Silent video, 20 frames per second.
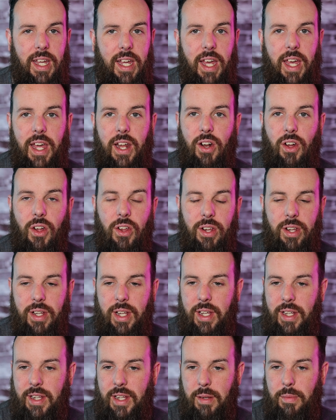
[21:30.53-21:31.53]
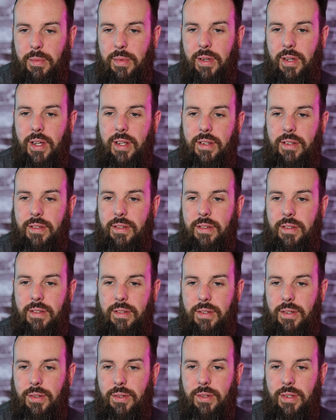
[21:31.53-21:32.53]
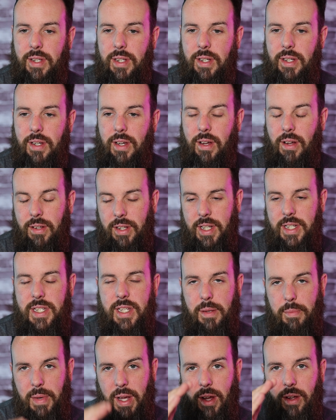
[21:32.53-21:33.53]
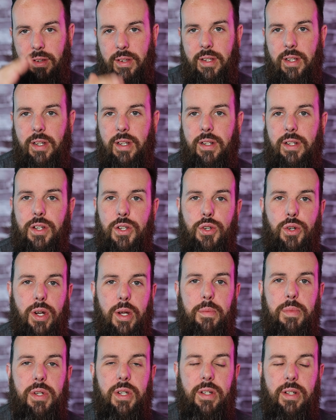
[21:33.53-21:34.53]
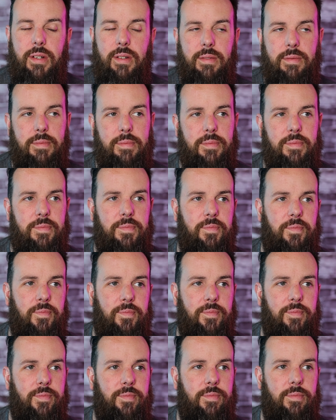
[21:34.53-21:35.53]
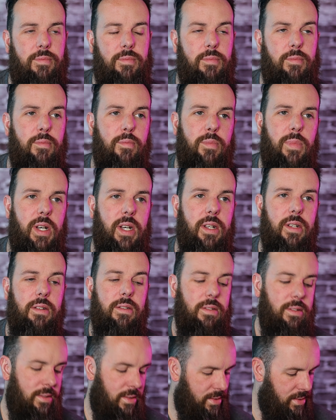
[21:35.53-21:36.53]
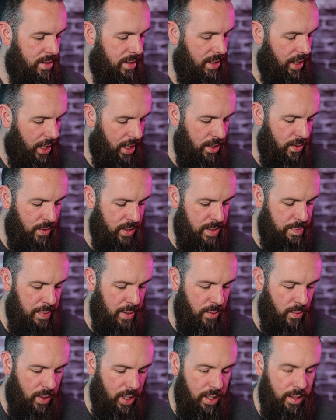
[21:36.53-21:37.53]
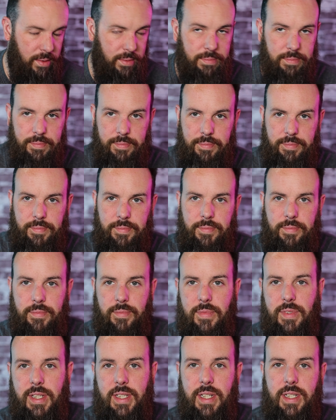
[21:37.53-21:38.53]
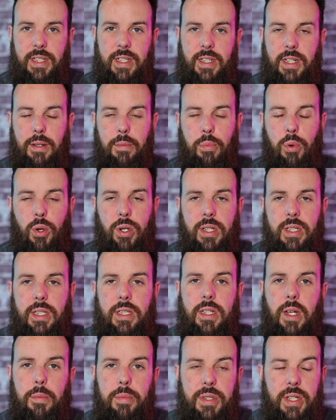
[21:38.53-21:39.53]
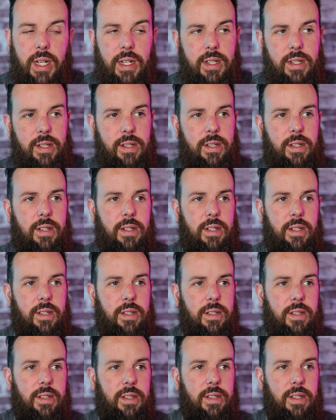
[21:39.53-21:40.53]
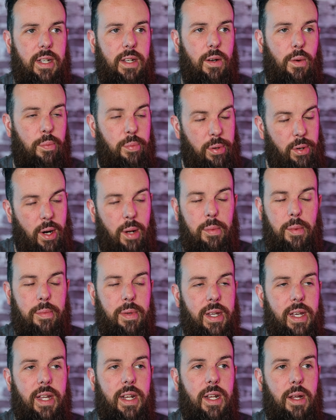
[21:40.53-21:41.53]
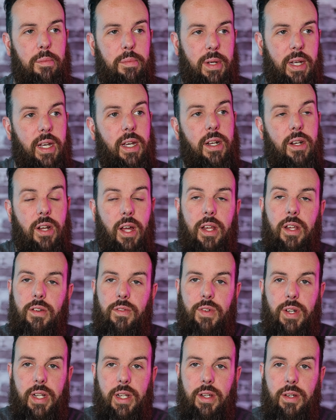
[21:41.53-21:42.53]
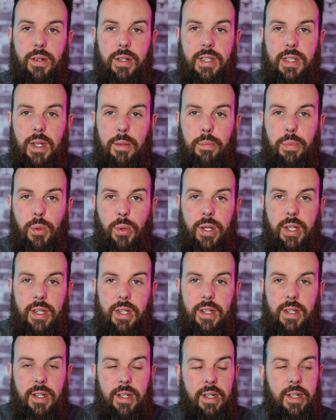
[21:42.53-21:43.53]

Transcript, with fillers: And I'll link them into the... I'll list them out in the description. But I know it's been a while. This is an important subject. It'll probably end up being another video at some point.